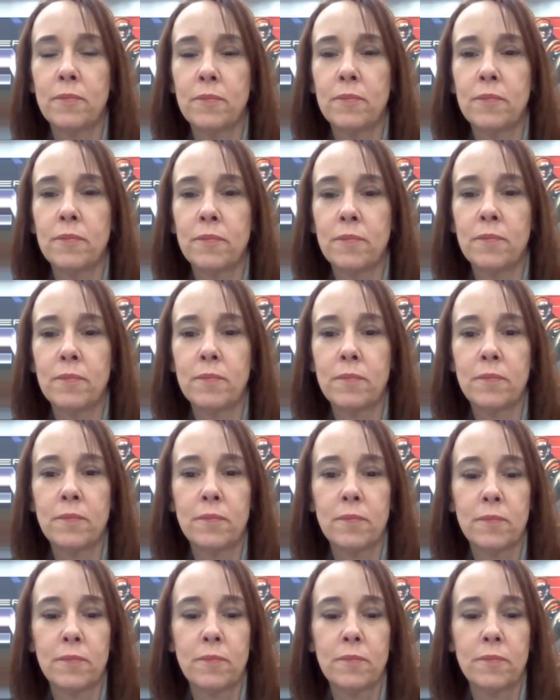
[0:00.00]

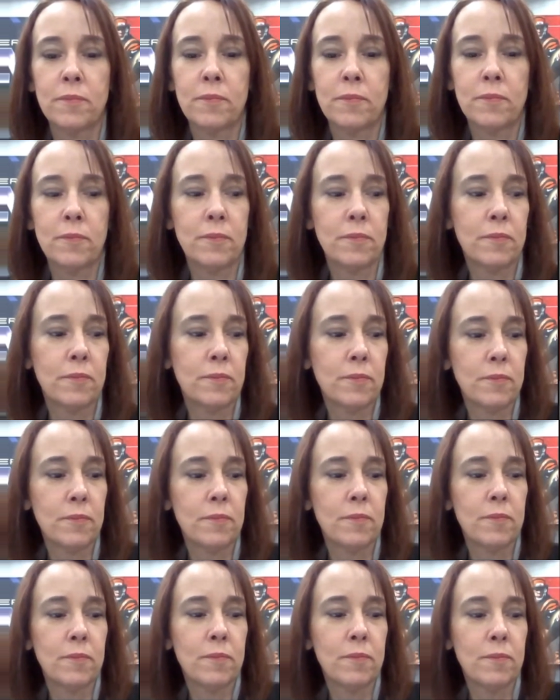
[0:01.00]

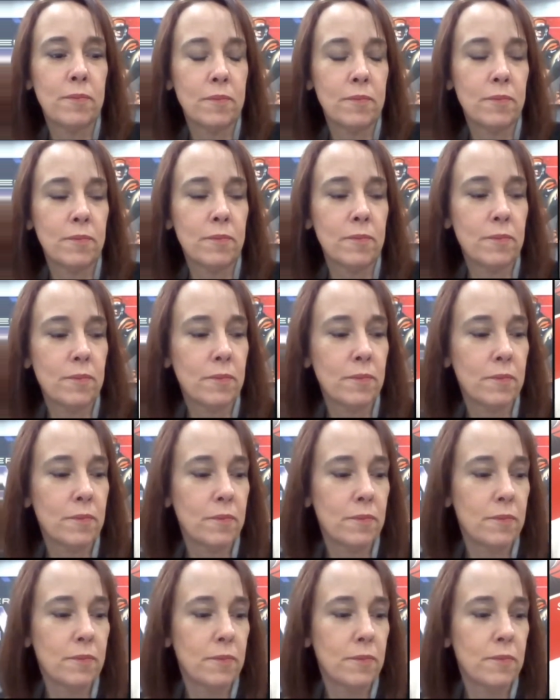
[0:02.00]

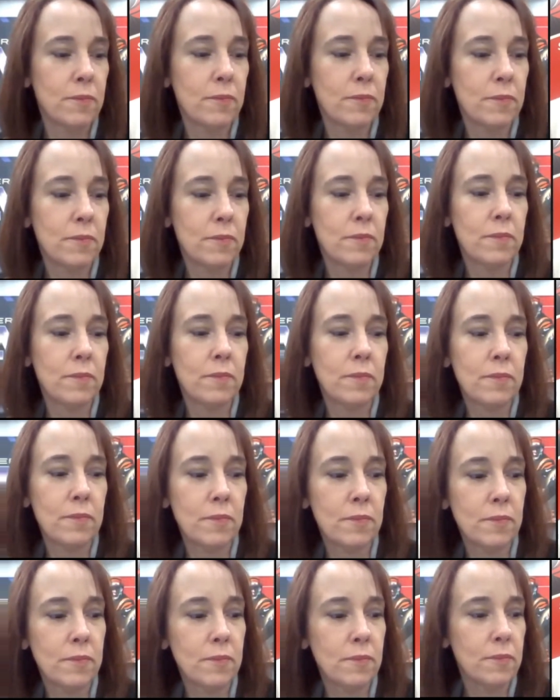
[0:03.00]

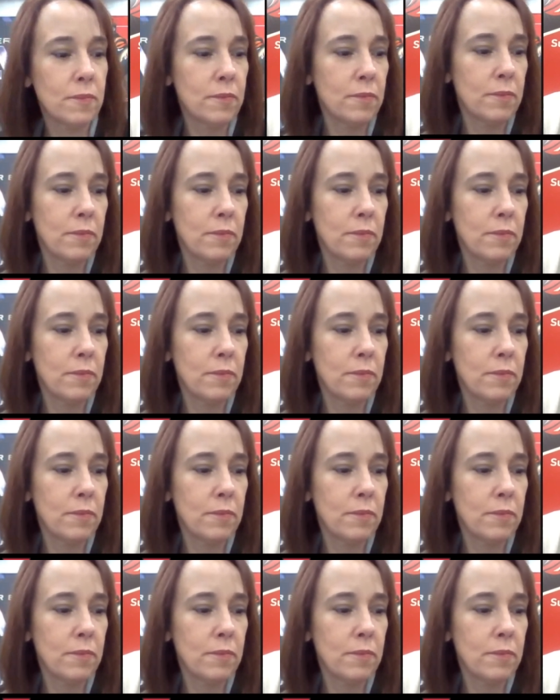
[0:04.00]
This person isn't speaking.